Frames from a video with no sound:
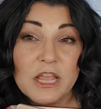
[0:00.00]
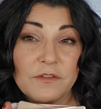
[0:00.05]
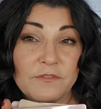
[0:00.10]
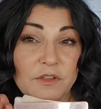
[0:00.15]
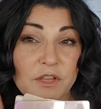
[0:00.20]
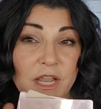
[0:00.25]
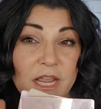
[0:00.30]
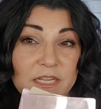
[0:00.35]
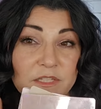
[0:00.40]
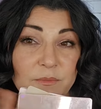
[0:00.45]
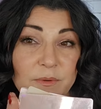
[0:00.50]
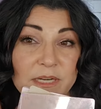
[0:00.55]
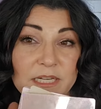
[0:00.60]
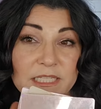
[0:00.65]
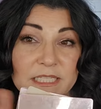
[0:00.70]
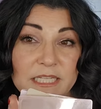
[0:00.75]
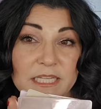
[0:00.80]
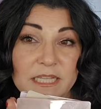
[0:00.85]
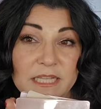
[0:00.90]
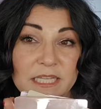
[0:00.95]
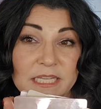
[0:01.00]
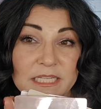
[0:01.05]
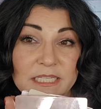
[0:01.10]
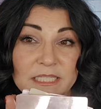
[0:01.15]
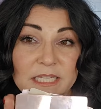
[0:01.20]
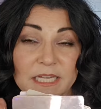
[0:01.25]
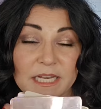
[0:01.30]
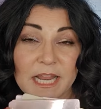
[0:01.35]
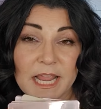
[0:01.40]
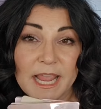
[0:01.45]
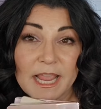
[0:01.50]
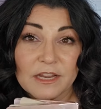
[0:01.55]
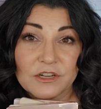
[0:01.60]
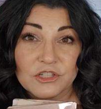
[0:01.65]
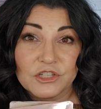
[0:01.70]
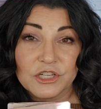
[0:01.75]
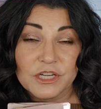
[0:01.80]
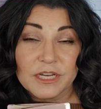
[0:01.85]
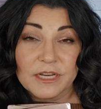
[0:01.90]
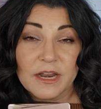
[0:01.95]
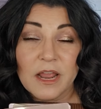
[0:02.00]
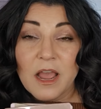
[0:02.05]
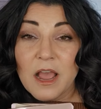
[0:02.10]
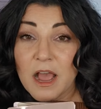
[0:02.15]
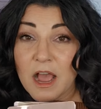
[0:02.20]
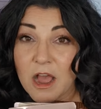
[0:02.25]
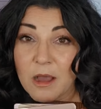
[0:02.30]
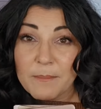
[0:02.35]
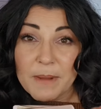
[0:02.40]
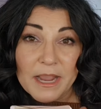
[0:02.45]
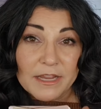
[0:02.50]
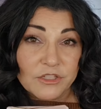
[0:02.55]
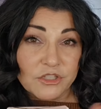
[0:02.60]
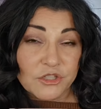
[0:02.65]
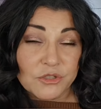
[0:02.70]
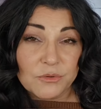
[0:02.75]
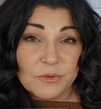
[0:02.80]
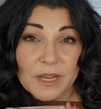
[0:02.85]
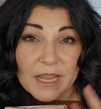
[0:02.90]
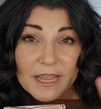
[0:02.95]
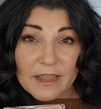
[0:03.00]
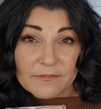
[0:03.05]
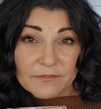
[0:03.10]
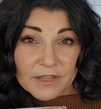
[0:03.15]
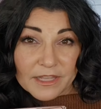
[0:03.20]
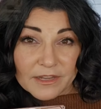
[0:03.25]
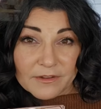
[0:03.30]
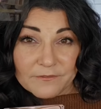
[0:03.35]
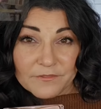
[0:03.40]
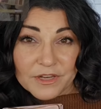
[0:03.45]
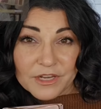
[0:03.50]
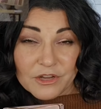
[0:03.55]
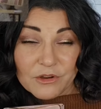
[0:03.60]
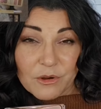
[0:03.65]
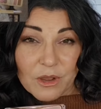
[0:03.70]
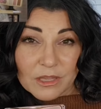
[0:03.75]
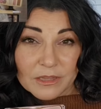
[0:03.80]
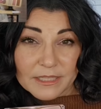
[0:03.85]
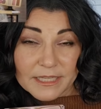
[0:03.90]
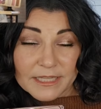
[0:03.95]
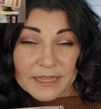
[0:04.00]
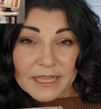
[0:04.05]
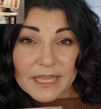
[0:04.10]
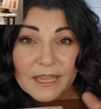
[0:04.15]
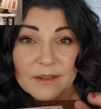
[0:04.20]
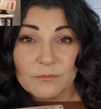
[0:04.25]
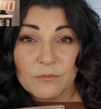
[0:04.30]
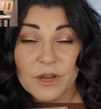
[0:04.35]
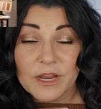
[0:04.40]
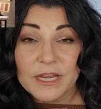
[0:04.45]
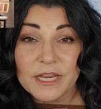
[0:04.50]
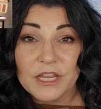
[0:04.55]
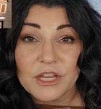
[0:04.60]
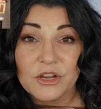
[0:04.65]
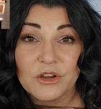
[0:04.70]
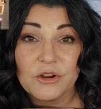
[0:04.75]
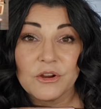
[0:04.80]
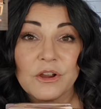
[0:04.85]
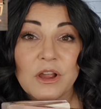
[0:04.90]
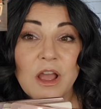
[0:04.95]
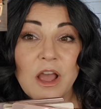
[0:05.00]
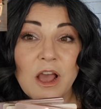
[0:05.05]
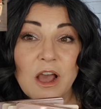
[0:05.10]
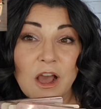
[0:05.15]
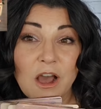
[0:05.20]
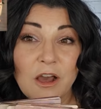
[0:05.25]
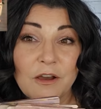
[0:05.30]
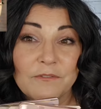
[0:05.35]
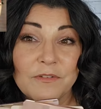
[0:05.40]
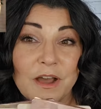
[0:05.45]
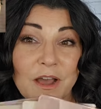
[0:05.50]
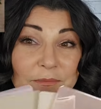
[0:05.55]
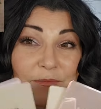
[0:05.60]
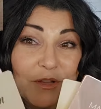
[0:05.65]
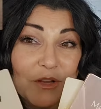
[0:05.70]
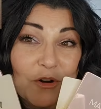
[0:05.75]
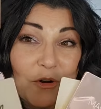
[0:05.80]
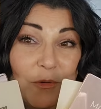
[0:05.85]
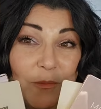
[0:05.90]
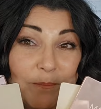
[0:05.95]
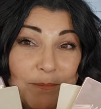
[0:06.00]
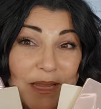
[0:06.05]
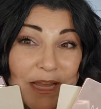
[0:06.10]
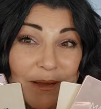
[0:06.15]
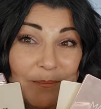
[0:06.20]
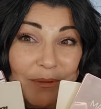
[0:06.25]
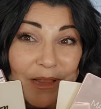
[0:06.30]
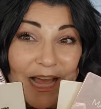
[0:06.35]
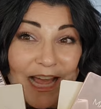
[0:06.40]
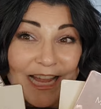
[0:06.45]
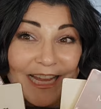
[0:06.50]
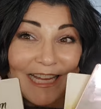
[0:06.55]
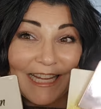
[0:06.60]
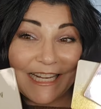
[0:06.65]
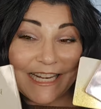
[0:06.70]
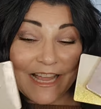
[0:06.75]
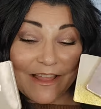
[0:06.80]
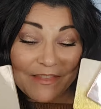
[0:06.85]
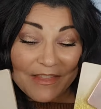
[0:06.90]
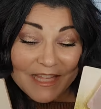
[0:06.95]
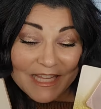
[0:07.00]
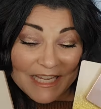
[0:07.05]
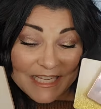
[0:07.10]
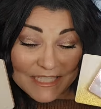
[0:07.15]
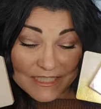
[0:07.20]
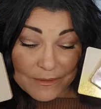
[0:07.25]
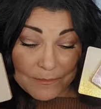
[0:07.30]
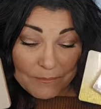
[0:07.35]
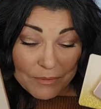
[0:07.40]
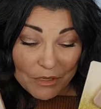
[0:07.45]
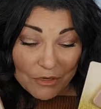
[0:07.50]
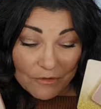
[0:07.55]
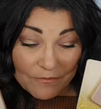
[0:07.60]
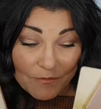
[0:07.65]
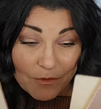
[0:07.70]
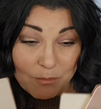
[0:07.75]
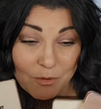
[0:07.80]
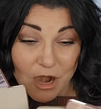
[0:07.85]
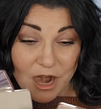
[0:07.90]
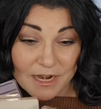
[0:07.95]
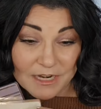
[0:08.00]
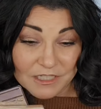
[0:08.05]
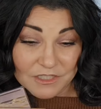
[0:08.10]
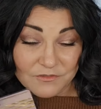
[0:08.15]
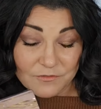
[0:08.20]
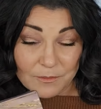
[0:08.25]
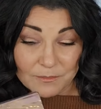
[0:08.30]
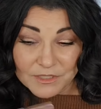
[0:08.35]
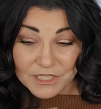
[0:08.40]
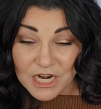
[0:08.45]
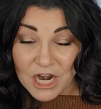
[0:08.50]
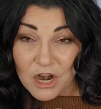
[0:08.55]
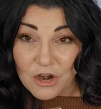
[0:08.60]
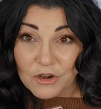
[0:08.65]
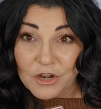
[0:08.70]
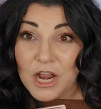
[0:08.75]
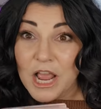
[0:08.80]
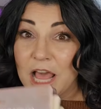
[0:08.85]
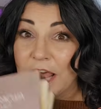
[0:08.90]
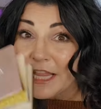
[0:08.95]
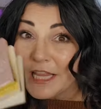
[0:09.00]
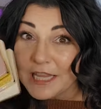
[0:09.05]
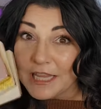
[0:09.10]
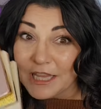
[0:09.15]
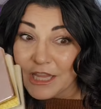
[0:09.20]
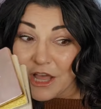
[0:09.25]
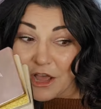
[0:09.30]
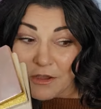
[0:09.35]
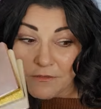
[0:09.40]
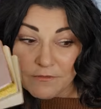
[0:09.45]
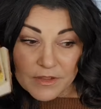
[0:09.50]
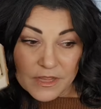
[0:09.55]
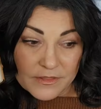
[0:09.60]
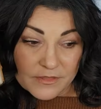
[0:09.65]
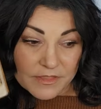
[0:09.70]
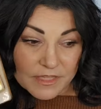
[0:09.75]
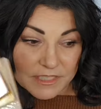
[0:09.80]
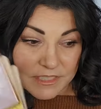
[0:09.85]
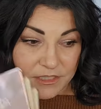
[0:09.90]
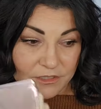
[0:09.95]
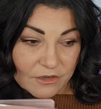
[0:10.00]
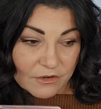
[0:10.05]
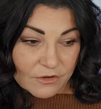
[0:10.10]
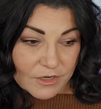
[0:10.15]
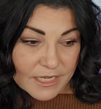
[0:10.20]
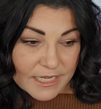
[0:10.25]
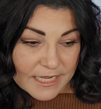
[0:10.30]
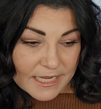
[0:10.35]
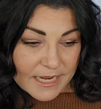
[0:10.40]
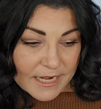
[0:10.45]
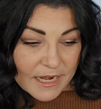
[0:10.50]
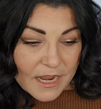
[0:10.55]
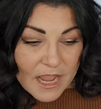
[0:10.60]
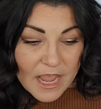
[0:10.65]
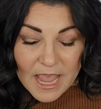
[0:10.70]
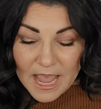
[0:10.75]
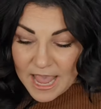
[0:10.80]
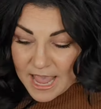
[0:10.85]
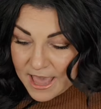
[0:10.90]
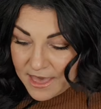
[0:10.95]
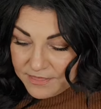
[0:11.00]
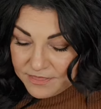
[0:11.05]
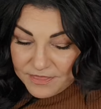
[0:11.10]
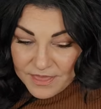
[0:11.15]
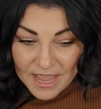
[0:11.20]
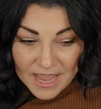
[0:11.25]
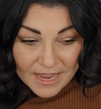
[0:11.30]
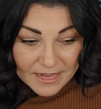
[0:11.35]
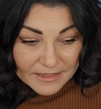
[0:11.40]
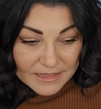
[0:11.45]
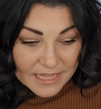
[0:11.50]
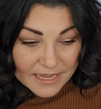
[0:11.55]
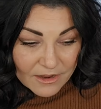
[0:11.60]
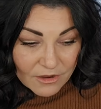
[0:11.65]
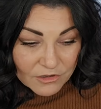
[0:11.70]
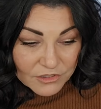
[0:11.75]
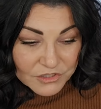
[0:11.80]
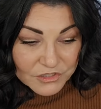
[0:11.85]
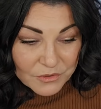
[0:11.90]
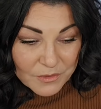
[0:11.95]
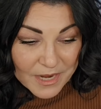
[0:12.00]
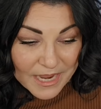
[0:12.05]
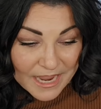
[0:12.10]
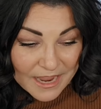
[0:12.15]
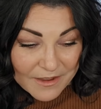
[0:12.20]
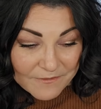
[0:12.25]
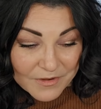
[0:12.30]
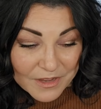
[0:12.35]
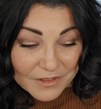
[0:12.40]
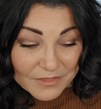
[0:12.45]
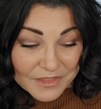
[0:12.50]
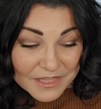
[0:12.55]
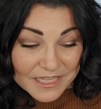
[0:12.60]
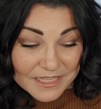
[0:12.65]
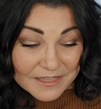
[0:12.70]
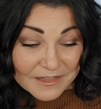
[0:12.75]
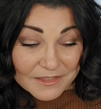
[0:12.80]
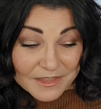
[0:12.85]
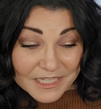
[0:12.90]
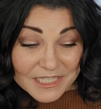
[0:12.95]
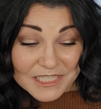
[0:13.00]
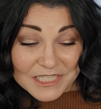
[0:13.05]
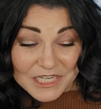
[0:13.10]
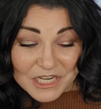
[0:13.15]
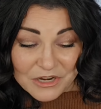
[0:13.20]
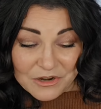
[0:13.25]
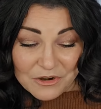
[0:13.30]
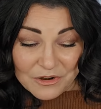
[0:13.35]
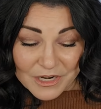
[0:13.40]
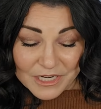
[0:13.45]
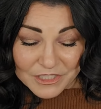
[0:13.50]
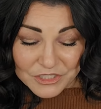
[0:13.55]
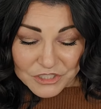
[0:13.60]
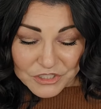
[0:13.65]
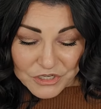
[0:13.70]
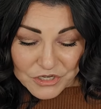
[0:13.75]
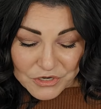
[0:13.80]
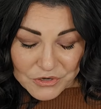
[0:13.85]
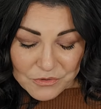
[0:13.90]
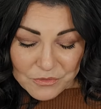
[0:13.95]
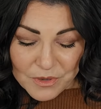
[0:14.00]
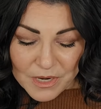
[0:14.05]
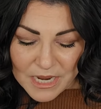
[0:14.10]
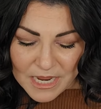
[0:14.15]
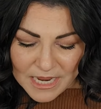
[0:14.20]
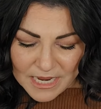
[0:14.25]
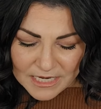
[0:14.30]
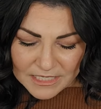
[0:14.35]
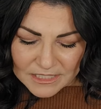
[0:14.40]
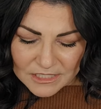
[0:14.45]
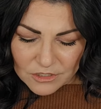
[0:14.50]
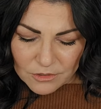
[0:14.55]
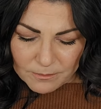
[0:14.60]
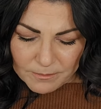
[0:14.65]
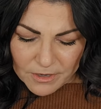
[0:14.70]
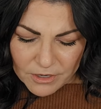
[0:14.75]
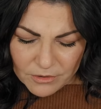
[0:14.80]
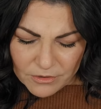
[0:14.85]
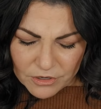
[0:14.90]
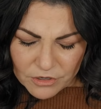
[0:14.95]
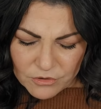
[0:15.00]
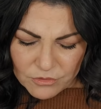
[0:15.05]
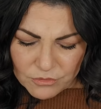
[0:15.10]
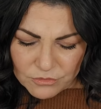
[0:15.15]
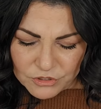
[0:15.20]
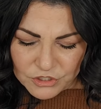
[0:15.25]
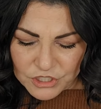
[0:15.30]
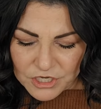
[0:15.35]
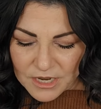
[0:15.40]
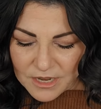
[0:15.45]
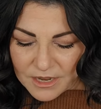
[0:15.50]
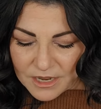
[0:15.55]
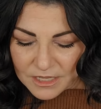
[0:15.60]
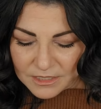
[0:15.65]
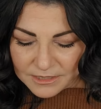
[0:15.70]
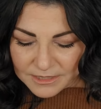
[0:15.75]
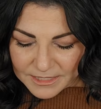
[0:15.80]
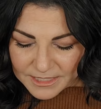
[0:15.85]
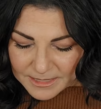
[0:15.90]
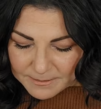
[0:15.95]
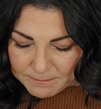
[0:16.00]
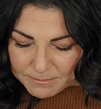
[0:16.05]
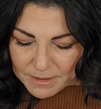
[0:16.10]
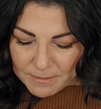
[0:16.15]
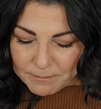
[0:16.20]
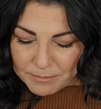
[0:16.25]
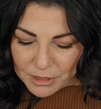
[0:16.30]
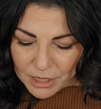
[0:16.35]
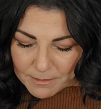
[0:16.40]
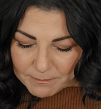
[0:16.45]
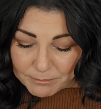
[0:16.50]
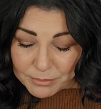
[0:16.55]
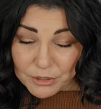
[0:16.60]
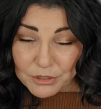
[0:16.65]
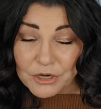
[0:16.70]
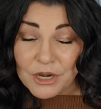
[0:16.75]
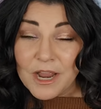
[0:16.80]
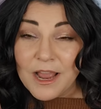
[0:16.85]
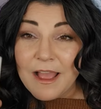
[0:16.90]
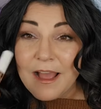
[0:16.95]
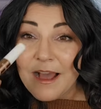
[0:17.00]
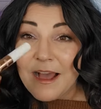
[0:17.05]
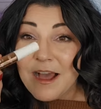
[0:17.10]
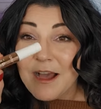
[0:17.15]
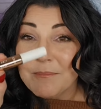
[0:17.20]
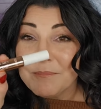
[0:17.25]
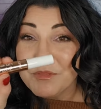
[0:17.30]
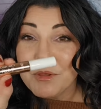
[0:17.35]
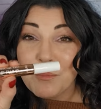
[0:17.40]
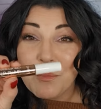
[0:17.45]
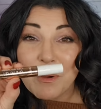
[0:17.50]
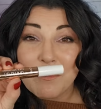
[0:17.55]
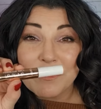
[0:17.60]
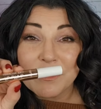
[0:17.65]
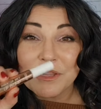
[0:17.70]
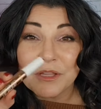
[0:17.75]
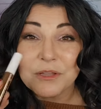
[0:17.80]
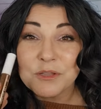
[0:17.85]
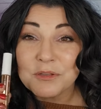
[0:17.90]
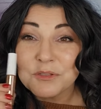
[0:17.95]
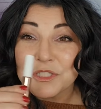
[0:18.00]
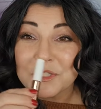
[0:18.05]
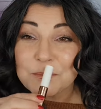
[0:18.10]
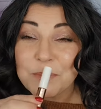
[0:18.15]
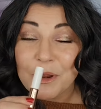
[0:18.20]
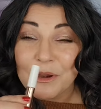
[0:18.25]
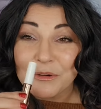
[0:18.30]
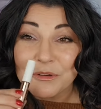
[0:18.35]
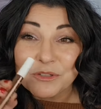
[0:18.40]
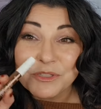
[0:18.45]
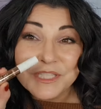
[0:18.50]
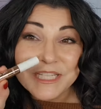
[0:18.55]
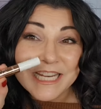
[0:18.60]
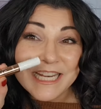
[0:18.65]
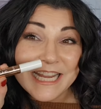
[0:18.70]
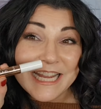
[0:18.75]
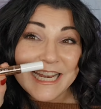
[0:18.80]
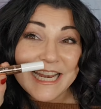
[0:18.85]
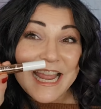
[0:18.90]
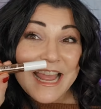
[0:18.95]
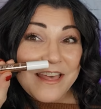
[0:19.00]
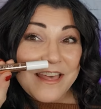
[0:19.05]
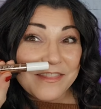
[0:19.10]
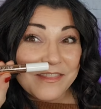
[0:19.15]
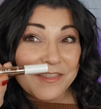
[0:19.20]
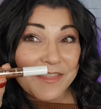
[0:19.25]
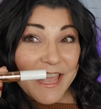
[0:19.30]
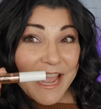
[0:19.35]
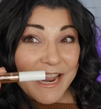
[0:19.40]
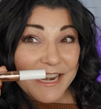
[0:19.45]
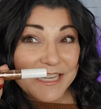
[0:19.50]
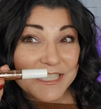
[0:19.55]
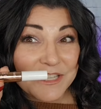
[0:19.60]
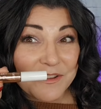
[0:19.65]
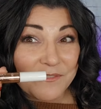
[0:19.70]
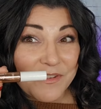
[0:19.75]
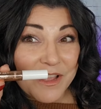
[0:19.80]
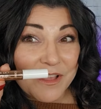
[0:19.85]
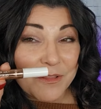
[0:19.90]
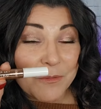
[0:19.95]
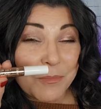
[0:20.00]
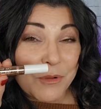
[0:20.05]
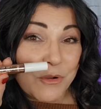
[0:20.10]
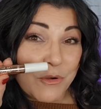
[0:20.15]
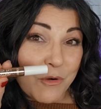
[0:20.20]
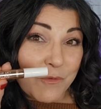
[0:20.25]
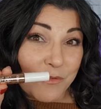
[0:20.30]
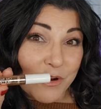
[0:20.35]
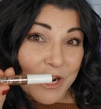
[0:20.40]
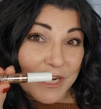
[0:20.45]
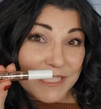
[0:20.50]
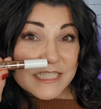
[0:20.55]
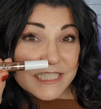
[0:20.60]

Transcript: if you guys want to see these in action, I do have like a video. I'll link that right here of you know, me applying these beautiful products from Tarte. Love this little kit. And then they also have this here. It's new. It's their Maracuja Lip Plumper, the one with the little sparkles in it. That is available over on